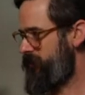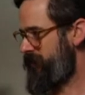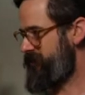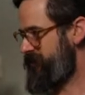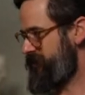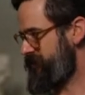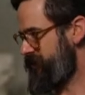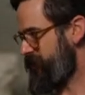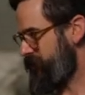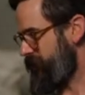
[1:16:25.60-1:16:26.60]

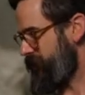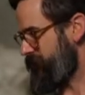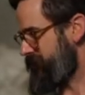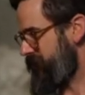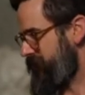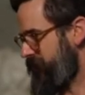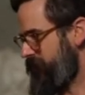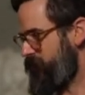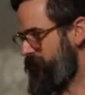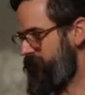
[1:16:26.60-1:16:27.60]
Brushes you use. Can
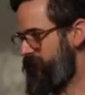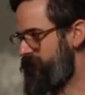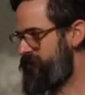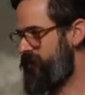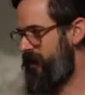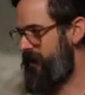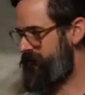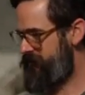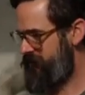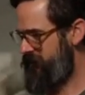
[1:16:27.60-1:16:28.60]
anyone use
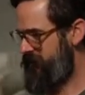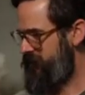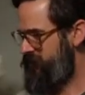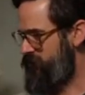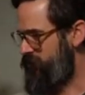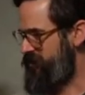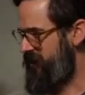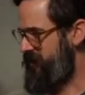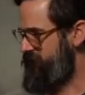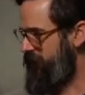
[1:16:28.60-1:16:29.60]
craft store
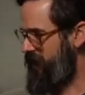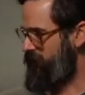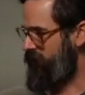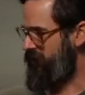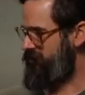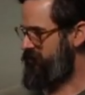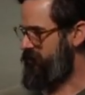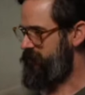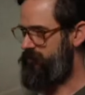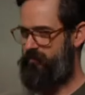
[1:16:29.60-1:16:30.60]
Chinese paintbrush for,
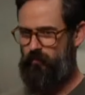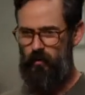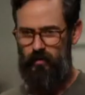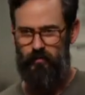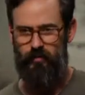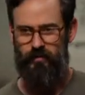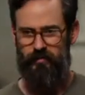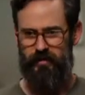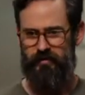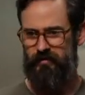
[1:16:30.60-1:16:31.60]
whoa,
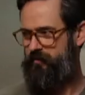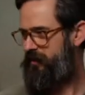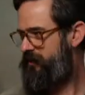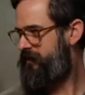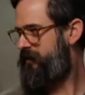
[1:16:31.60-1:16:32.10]
we're getting a little bit.